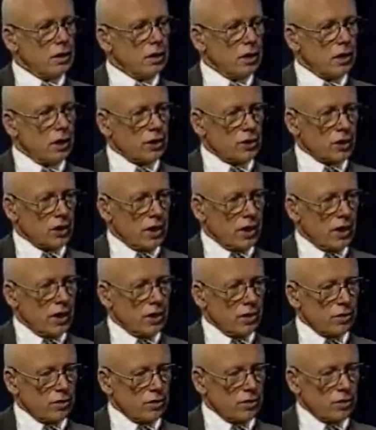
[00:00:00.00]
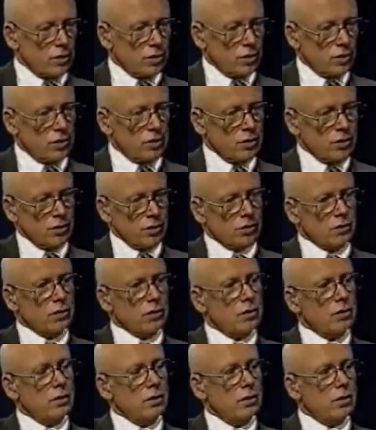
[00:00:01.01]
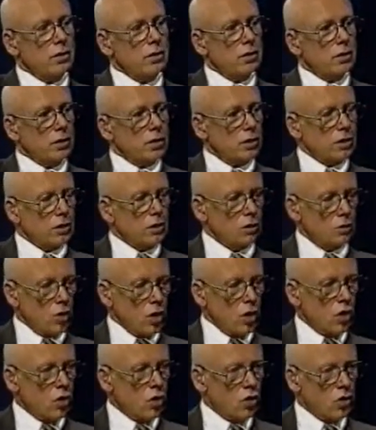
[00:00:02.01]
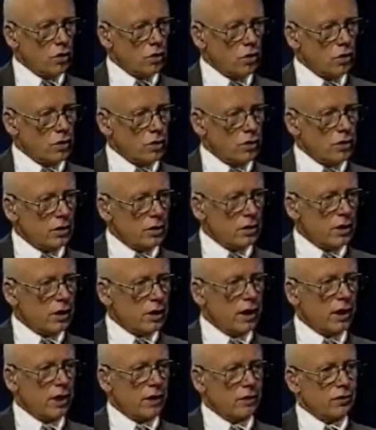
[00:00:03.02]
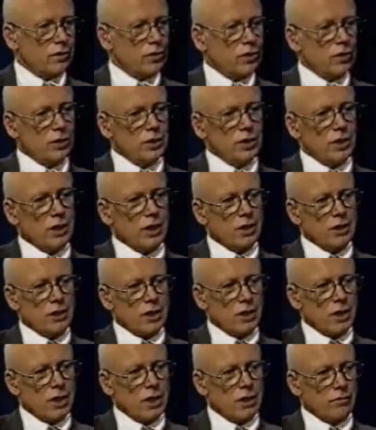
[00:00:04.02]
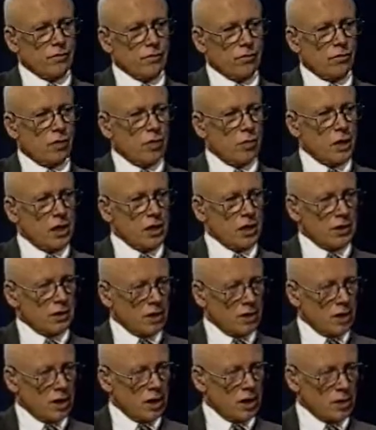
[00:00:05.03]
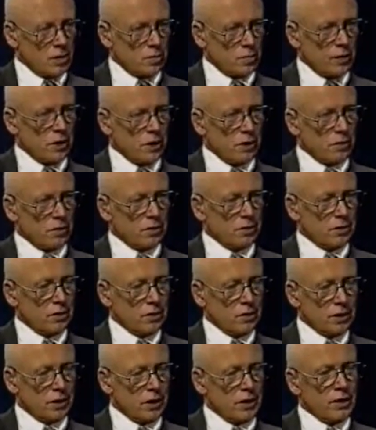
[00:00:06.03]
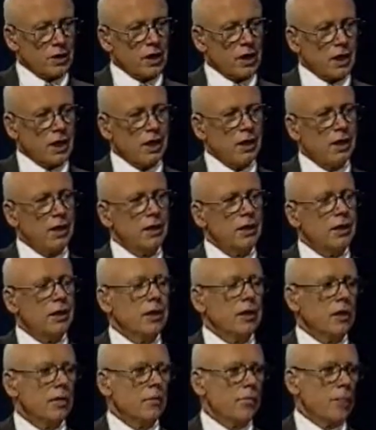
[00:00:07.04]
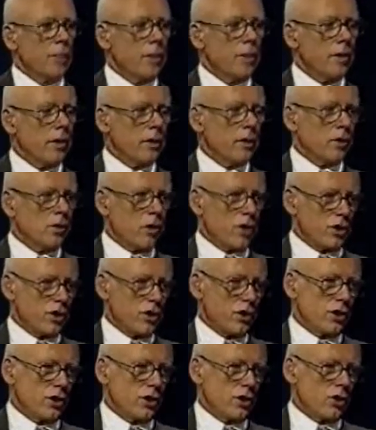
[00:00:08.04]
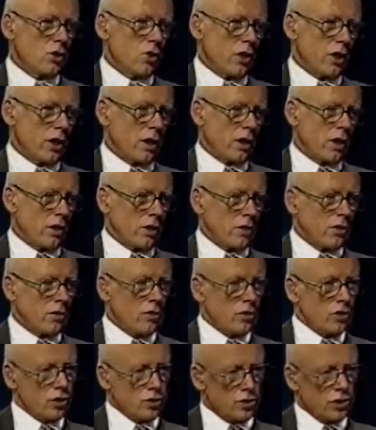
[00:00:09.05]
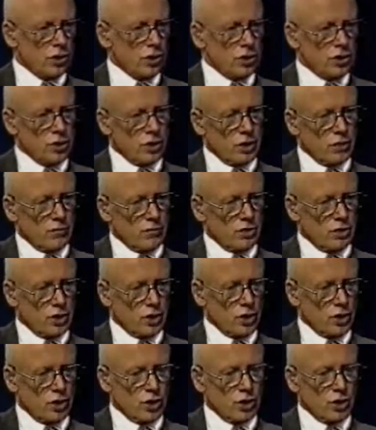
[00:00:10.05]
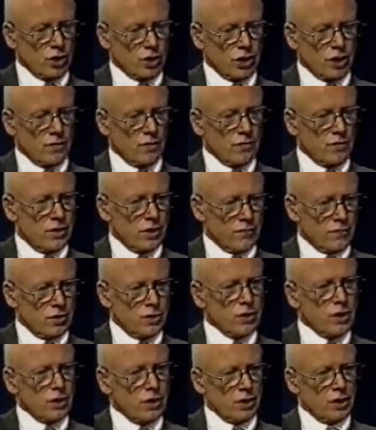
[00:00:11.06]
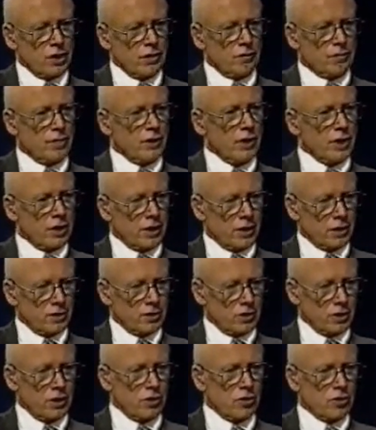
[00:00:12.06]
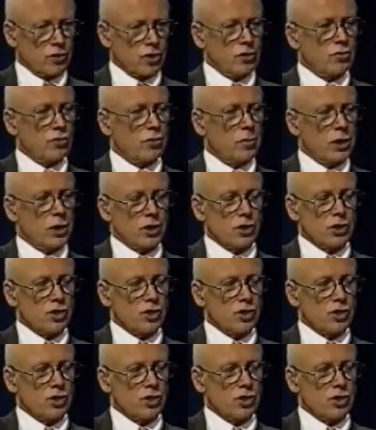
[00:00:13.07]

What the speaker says: a child should go home towards the end of the life or remain in a hospital till they die. Questions where nurses and physicians have differed in their feelings, and there's a tremendous